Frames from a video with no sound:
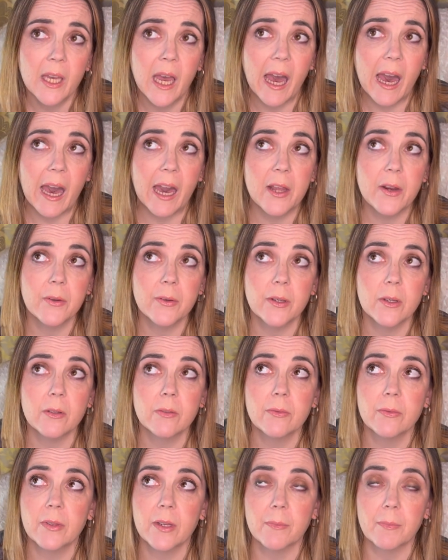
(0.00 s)
I don't know.
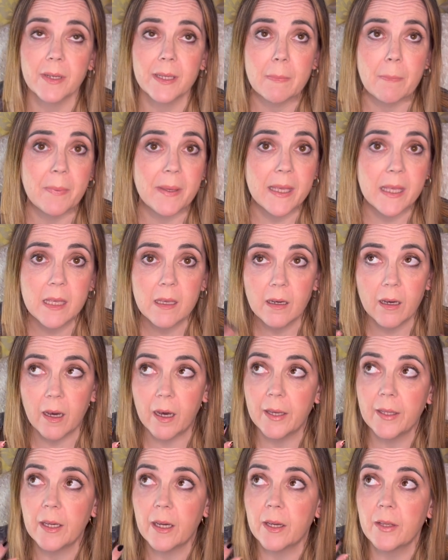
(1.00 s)
There might be.
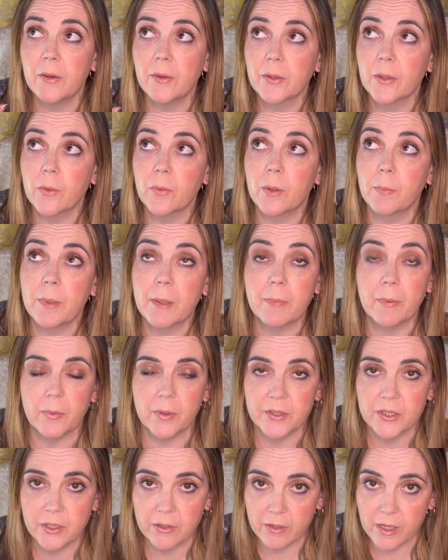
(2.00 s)
I don't know what people
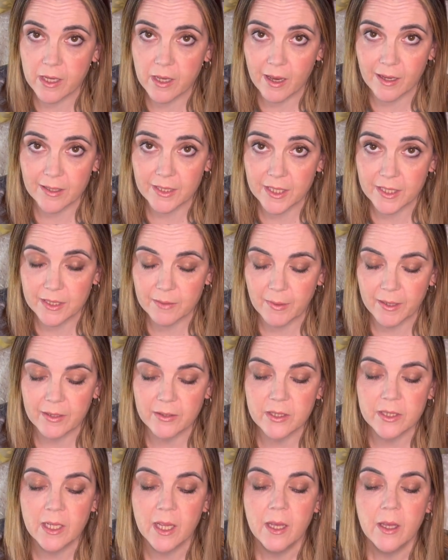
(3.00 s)
want to create content about.
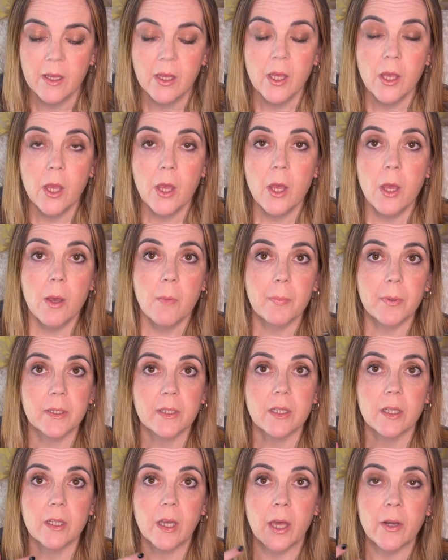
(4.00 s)
But,
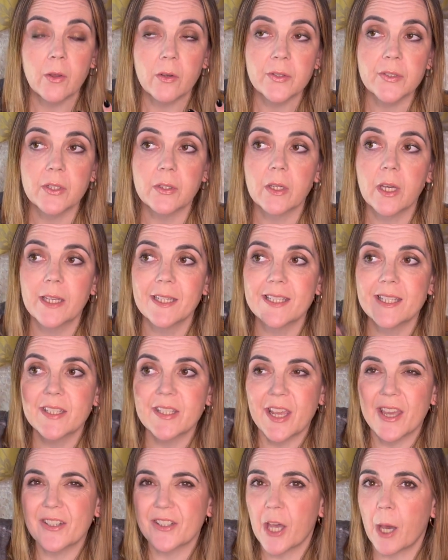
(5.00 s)
and also kind of
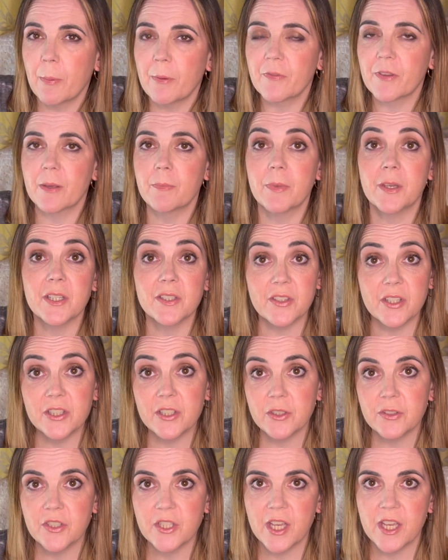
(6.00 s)
stay on top of them, because they
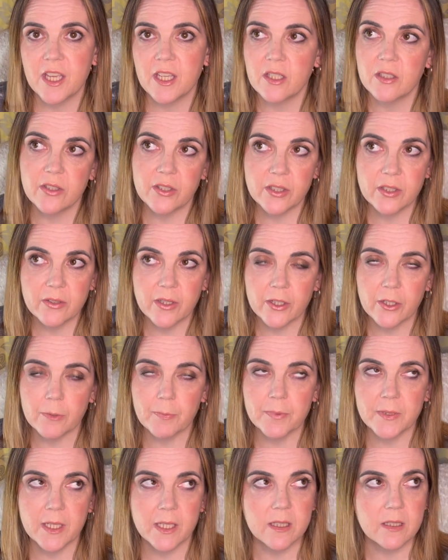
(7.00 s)
do change, they do get
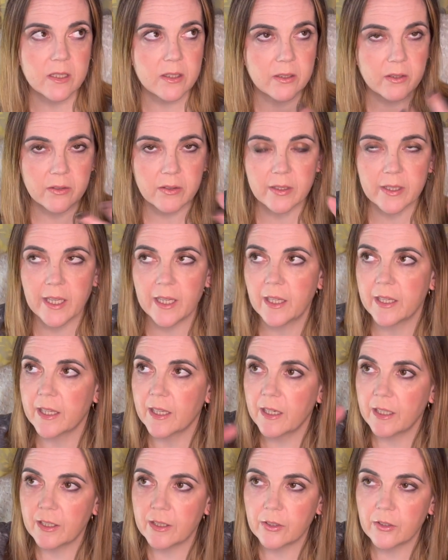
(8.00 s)
updates. You know, you'll get like a
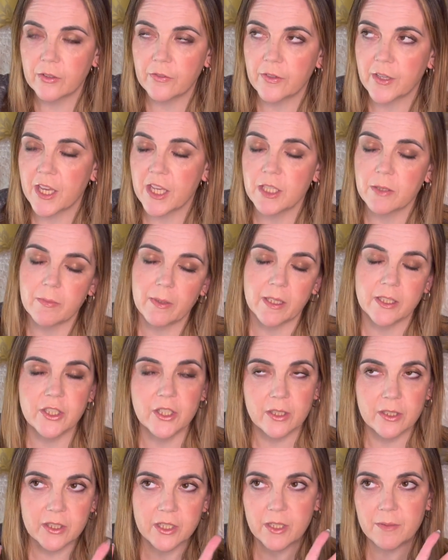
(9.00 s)
little notification, be like,
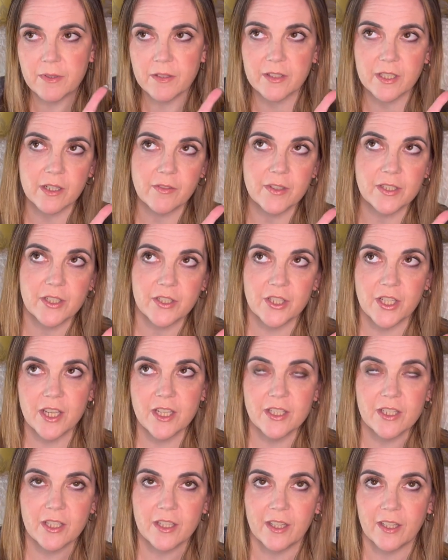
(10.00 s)
terms of service are
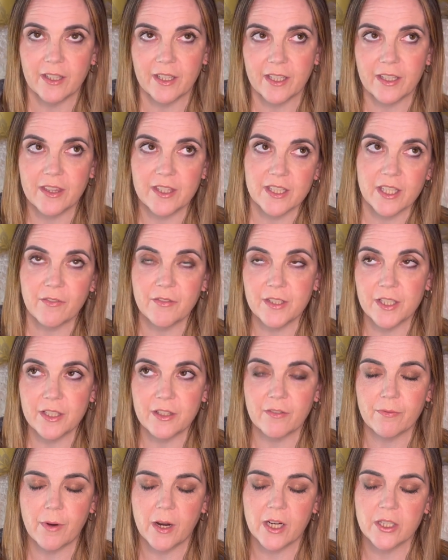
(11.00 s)
changing on like the 17th
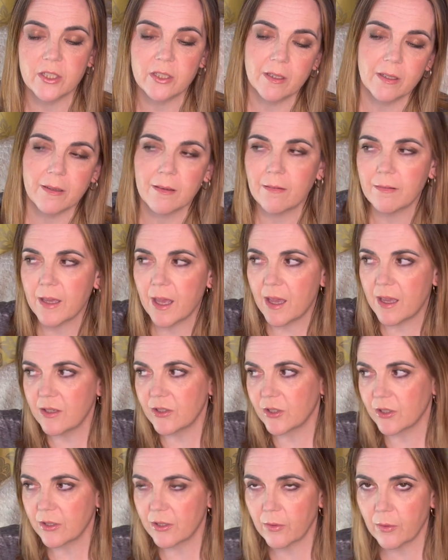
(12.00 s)
of March. You're like, okay,
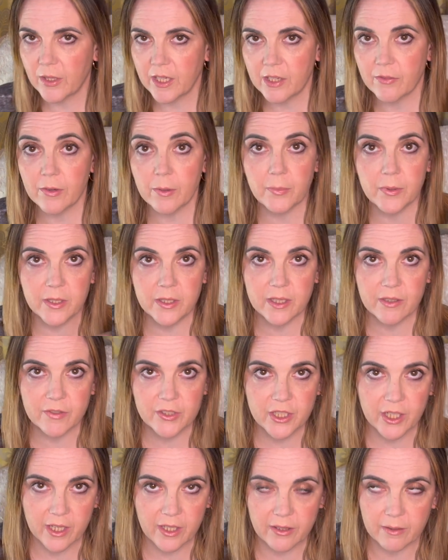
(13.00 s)
sure, whatever, but you never
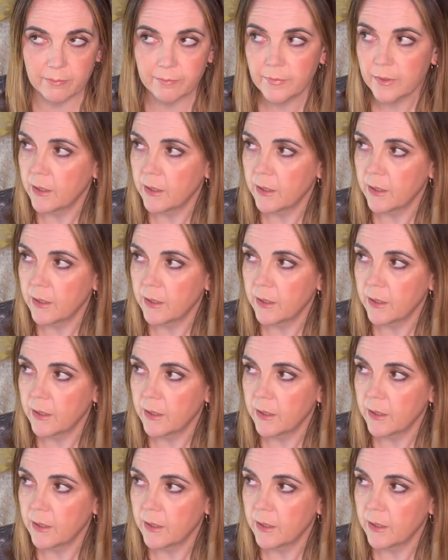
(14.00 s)
check them.